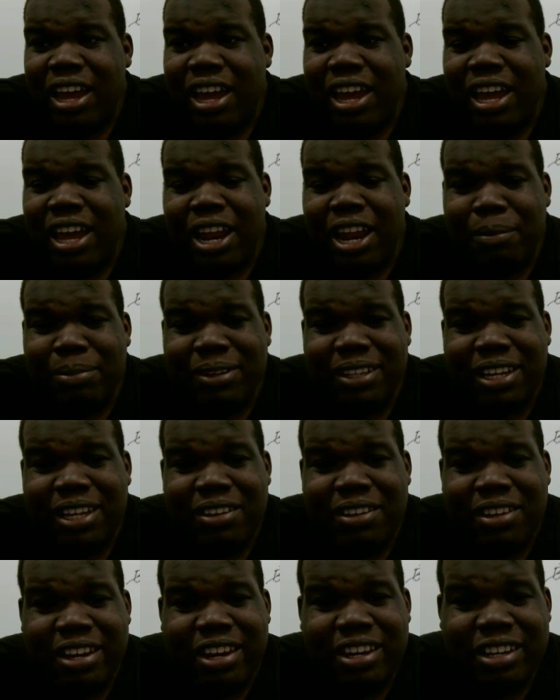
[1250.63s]
and I
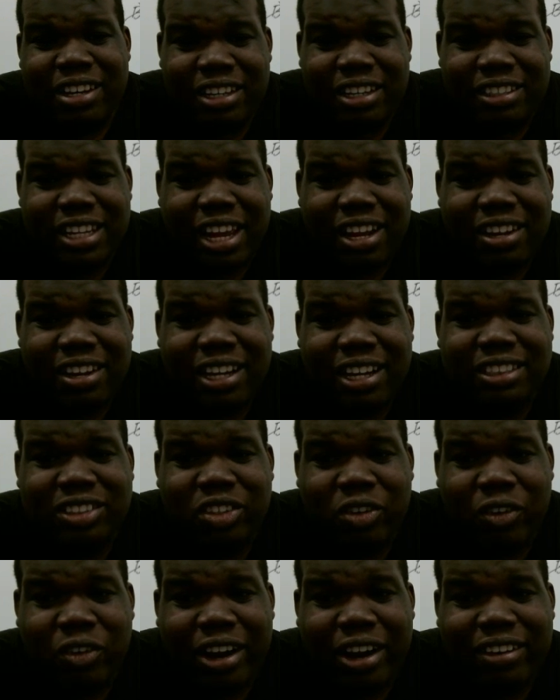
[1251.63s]
believe you can use that class
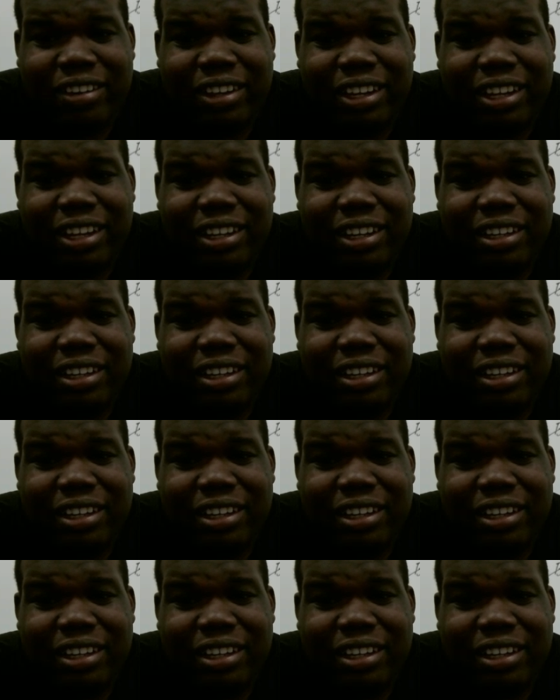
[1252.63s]
directly.